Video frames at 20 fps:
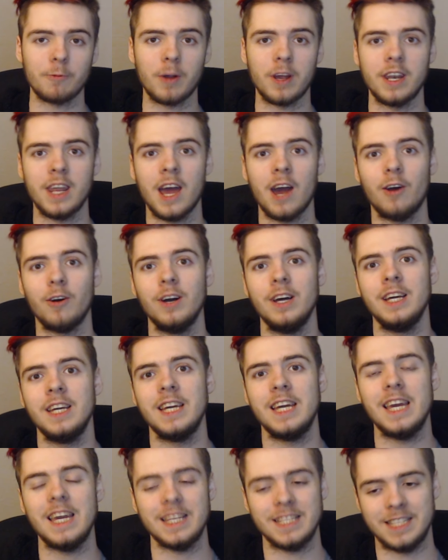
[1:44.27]
right now.
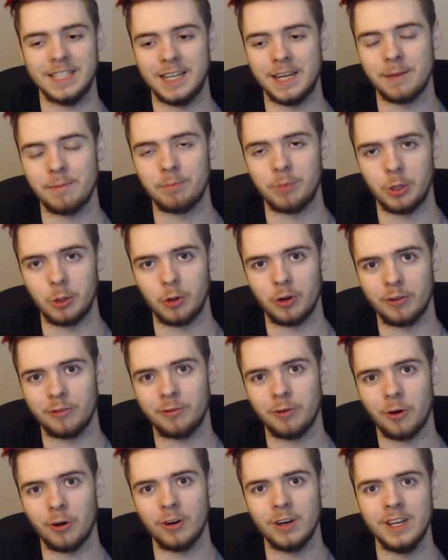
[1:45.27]
Isn't it
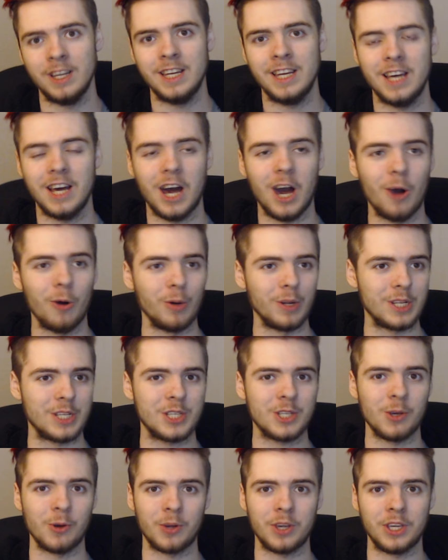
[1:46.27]
beautiful? Oh, it's
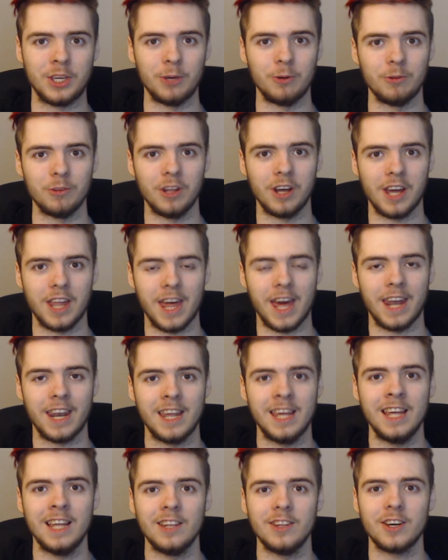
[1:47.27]
so cute. Look at
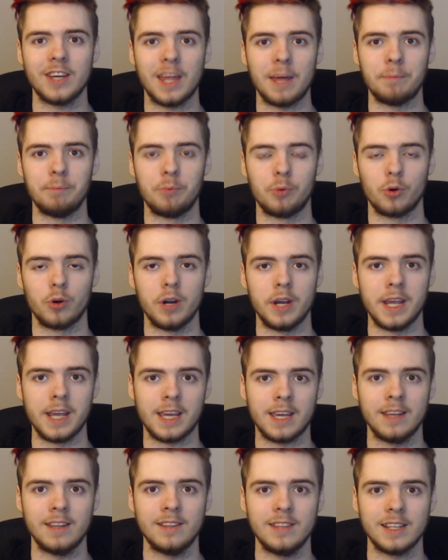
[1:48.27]
that. Look at that
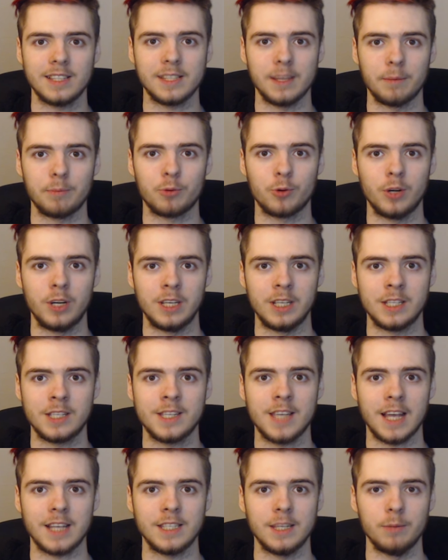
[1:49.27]
break. That's a pretty
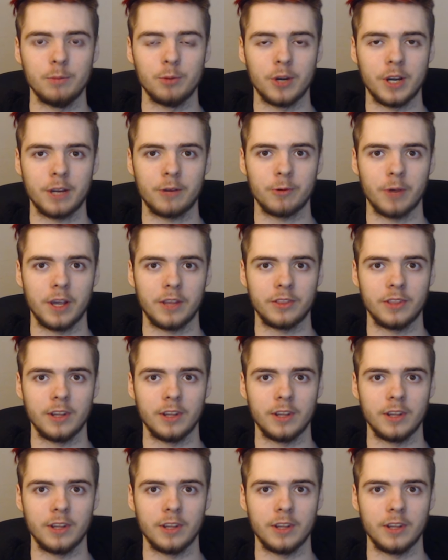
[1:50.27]
sexy break right